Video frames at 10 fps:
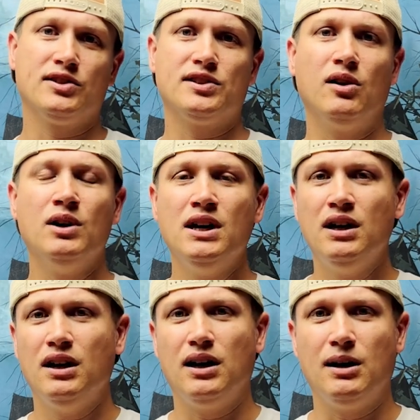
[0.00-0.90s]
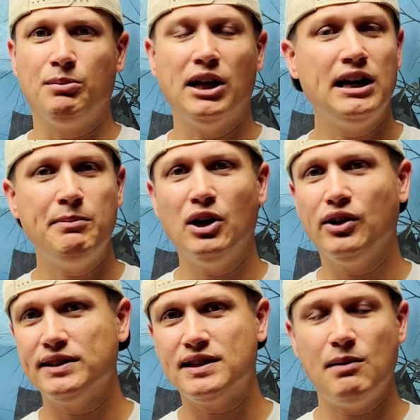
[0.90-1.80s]
So, uh, plenty of
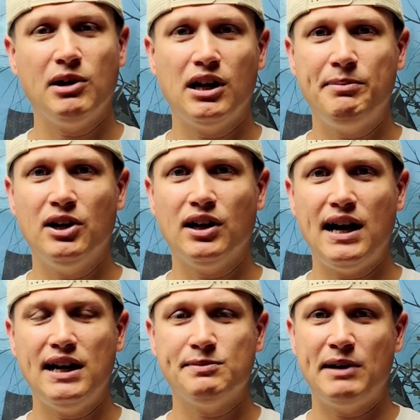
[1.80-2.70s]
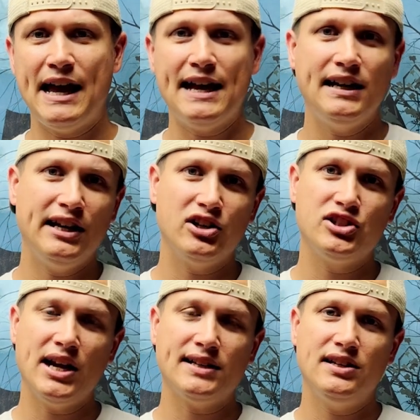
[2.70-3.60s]
buildings coming up here, guys, but I had to
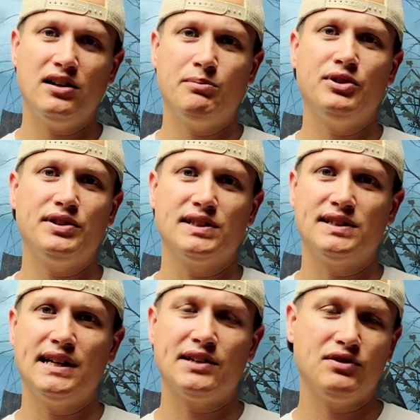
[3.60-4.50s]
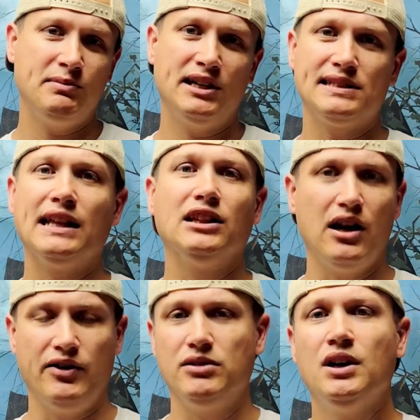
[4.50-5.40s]
interject here and put this accessory because I
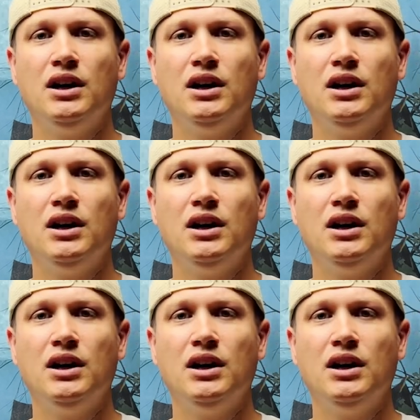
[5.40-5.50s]
love it.